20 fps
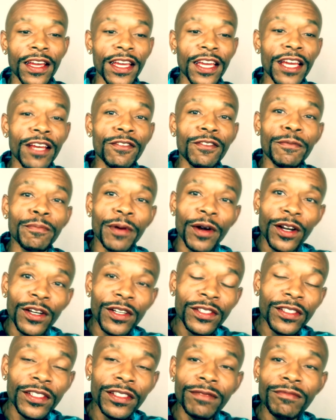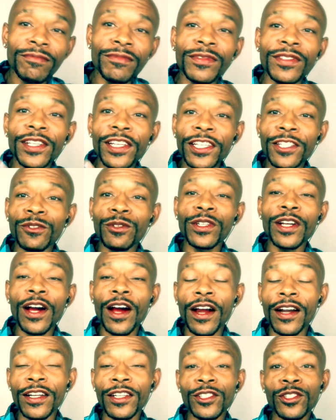If a person
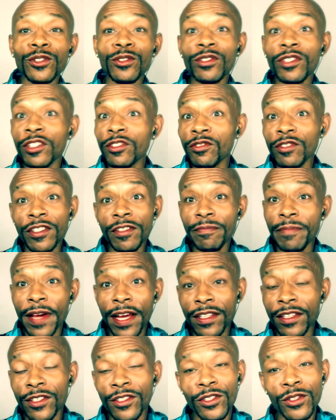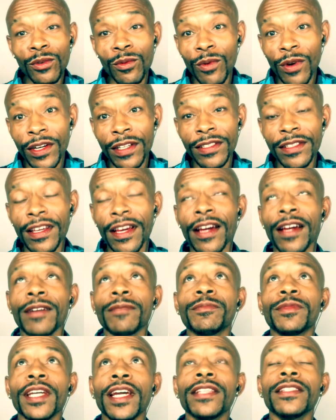disregarded you, disrespected you one
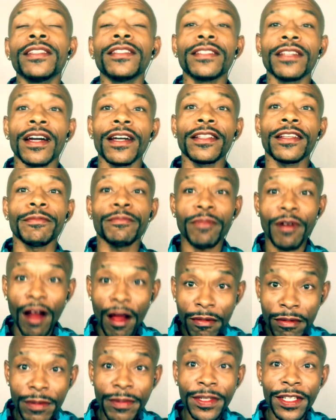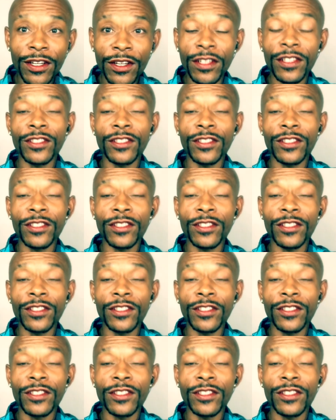time, chances are they're probably gonna